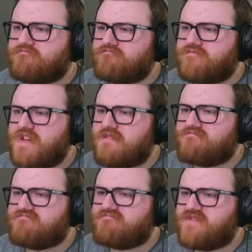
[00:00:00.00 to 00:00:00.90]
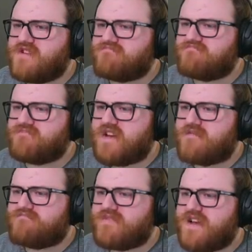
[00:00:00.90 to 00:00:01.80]
Yep, nope,
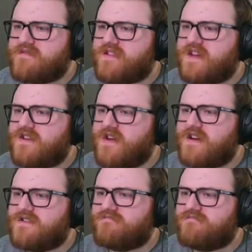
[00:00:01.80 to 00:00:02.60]
I'm not sticking around.